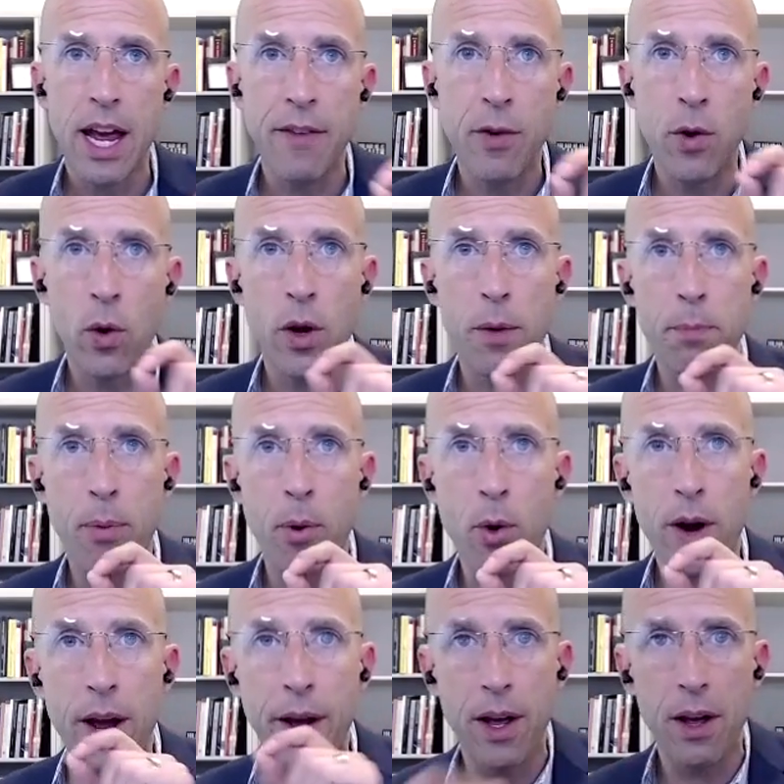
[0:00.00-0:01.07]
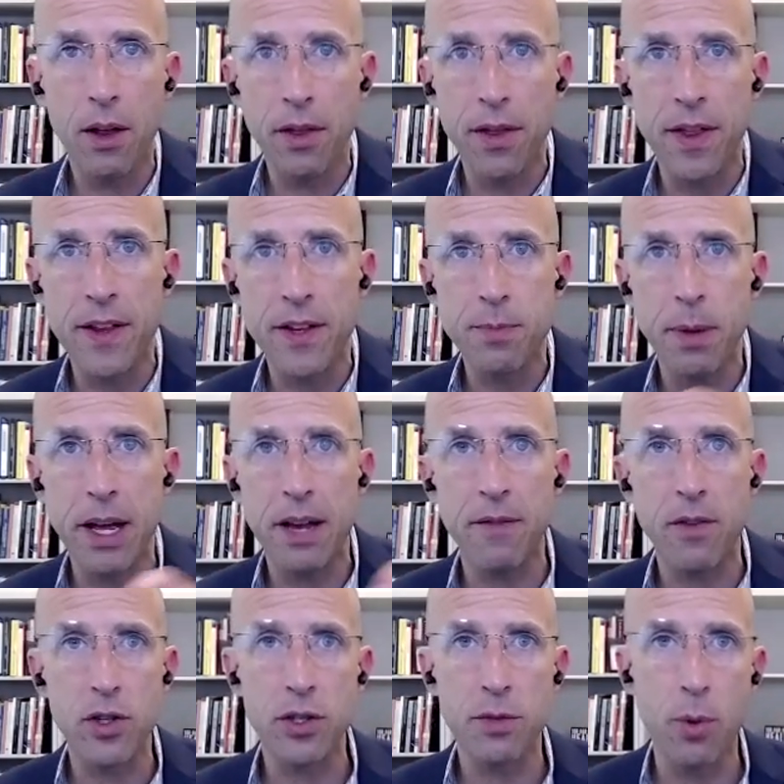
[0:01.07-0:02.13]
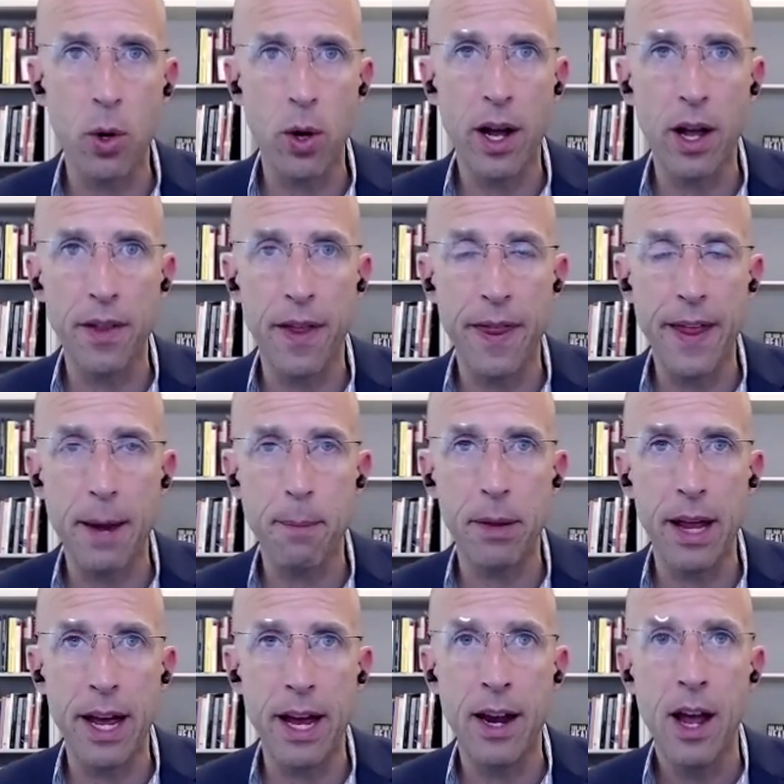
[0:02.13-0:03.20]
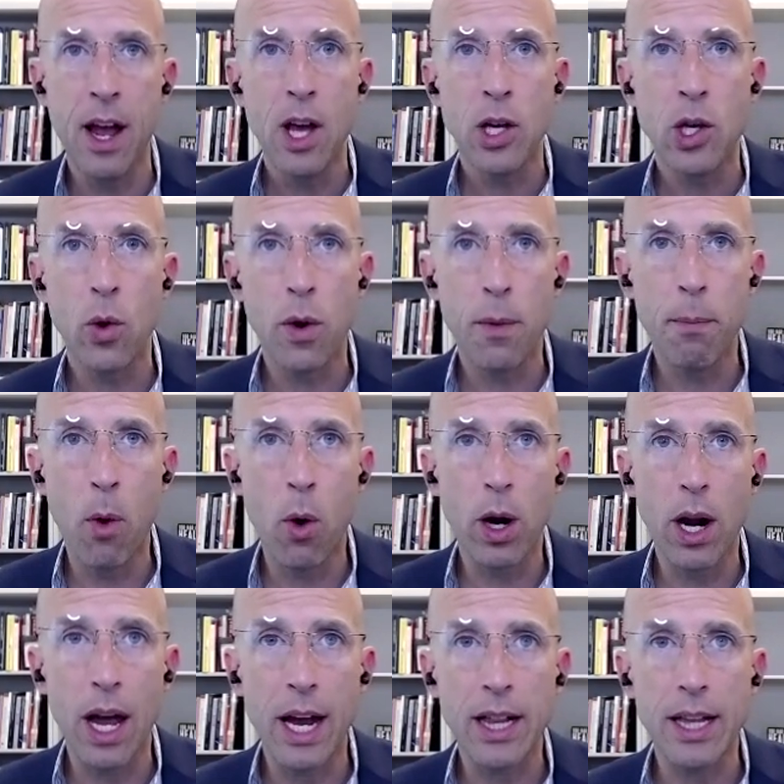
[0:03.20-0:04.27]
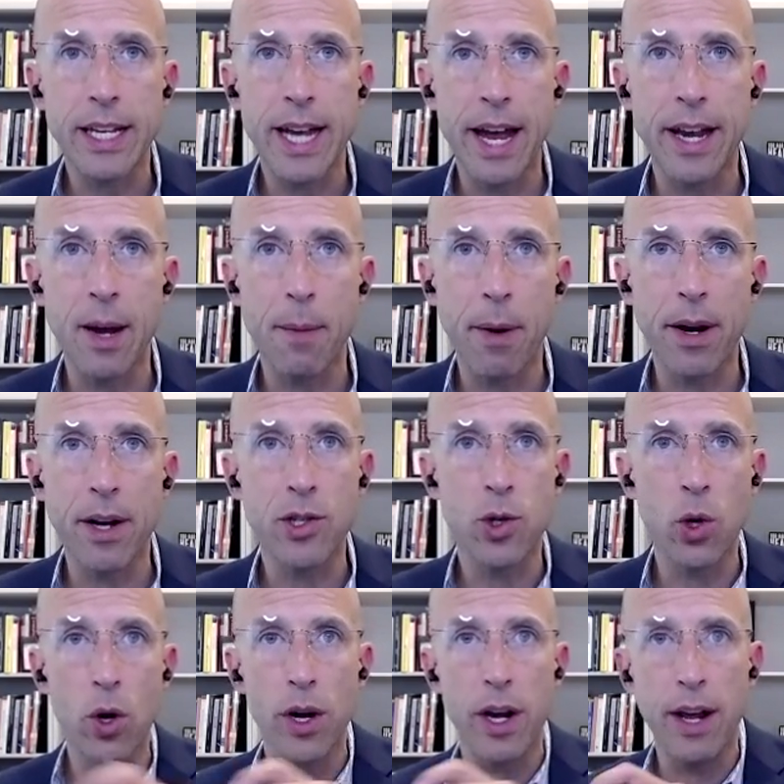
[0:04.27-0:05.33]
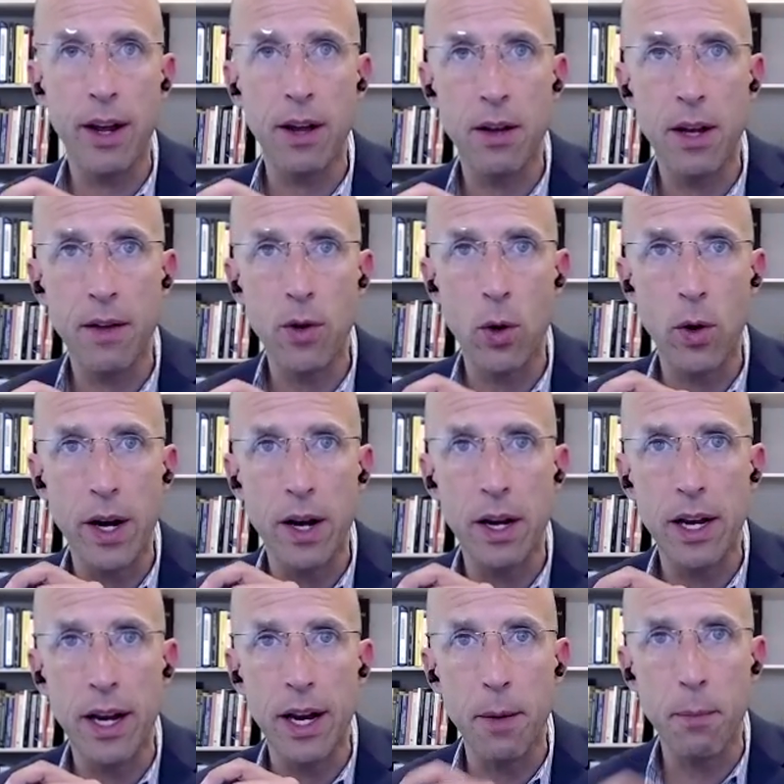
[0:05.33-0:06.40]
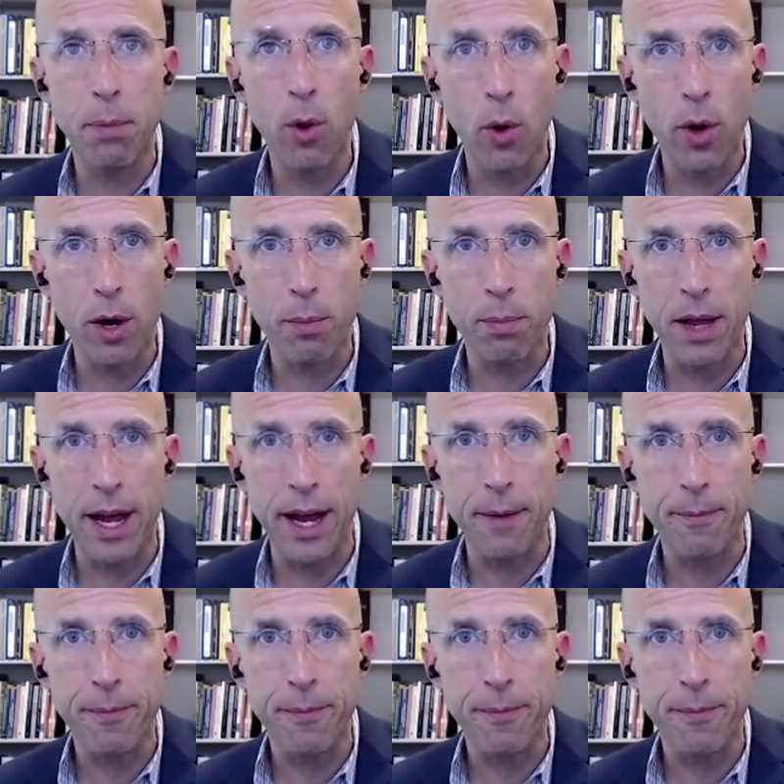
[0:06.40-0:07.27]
If you were in poor health in this plan versus poor health in that plan, you were more likely to end up uninsured if you were in an employer plan